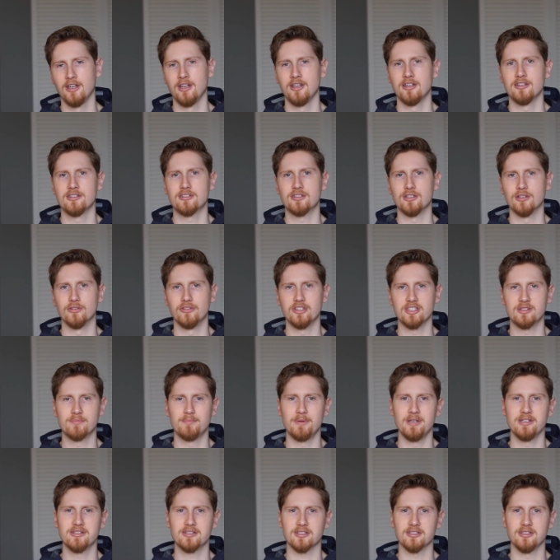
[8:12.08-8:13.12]
So this
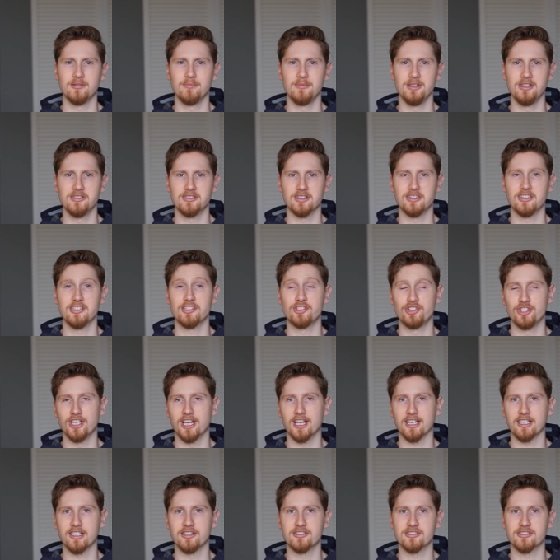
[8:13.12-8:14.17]
basically means that this
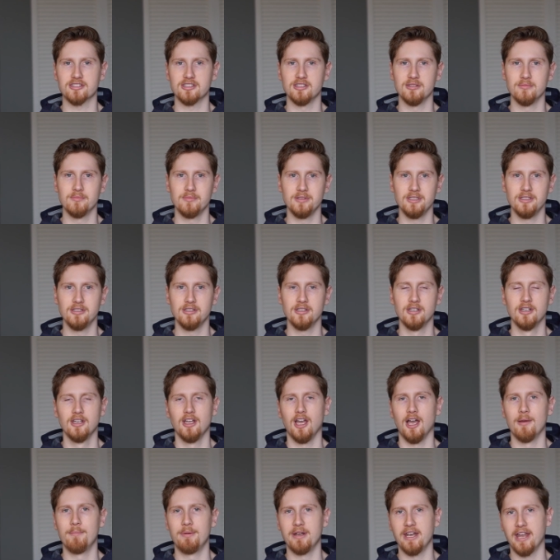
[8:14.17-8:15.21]
jacket's going to be
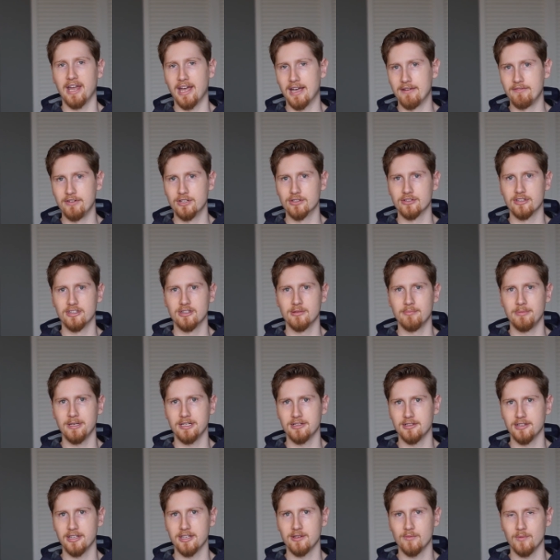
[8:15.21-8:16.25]
a bit heavier than the Beta
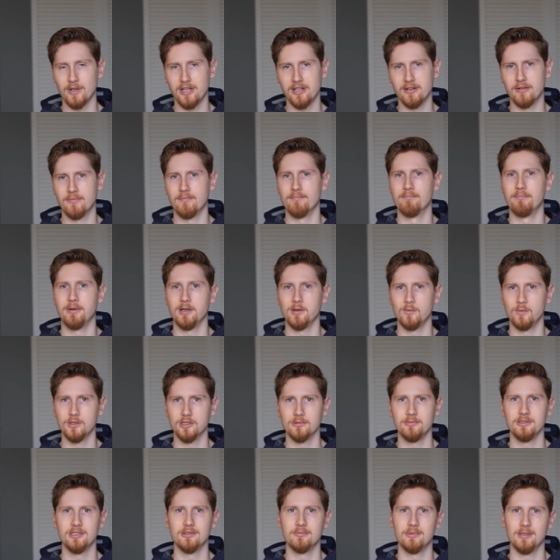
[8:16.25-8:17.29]
Lightweight, but will
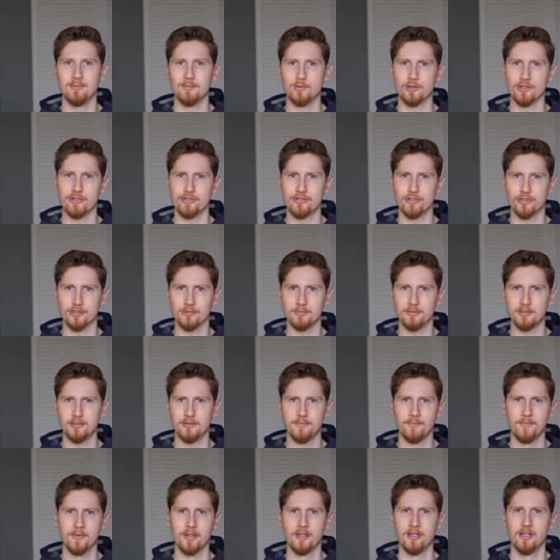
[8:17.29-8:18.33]
be a bit more durable.
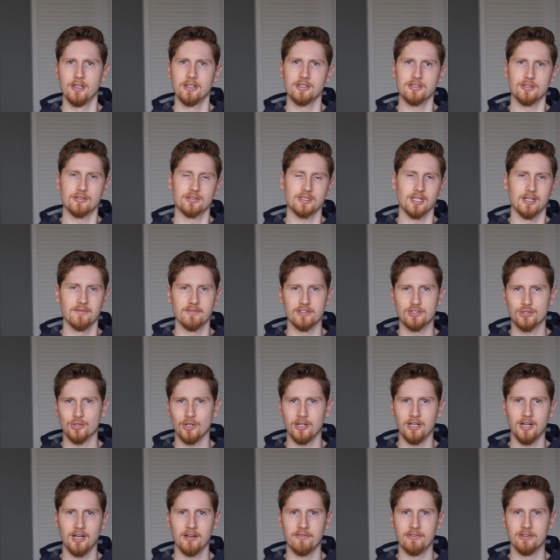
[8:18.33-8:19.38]
So it's kind of a
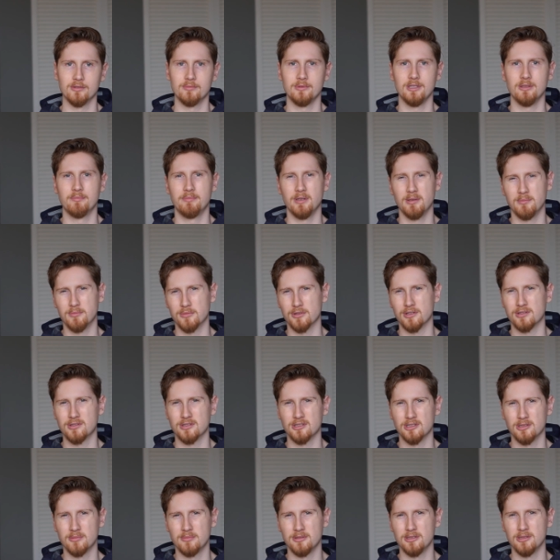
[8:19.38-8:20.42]
trade-off. It'll be a bit more
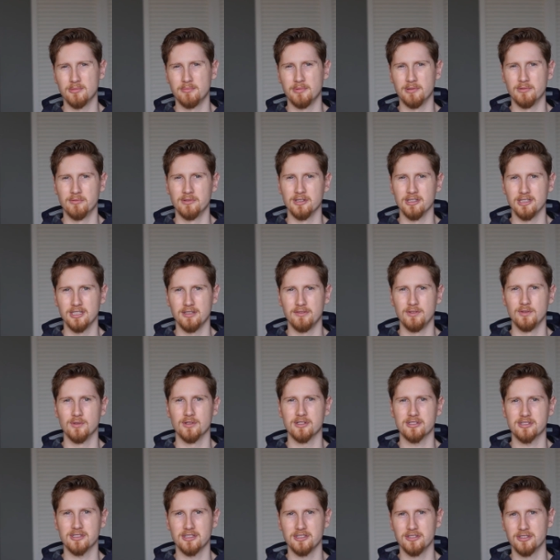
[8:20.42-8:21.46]
durable, but really if you want
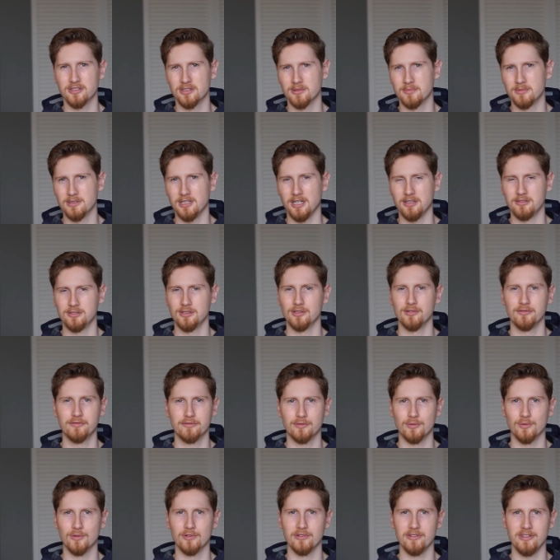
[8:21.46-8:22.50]
something durable, I'd go
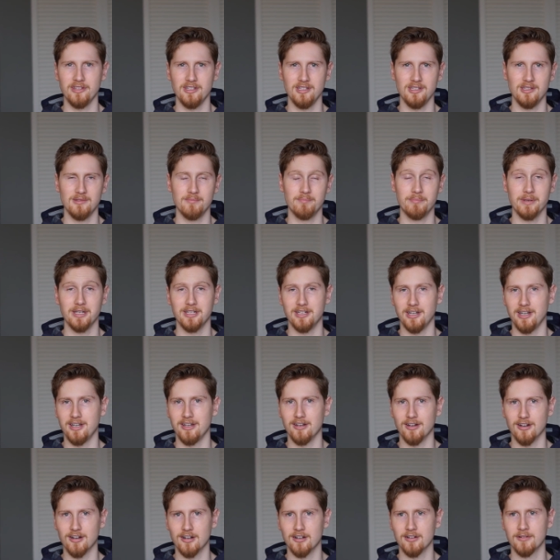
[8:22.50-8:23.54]
for the Beta
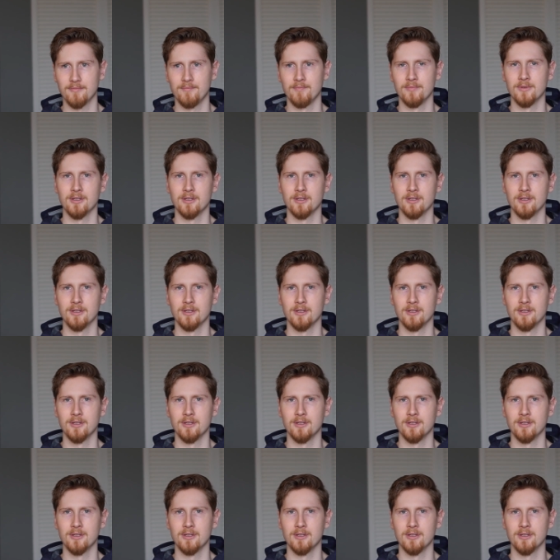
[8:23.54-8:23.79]
AR.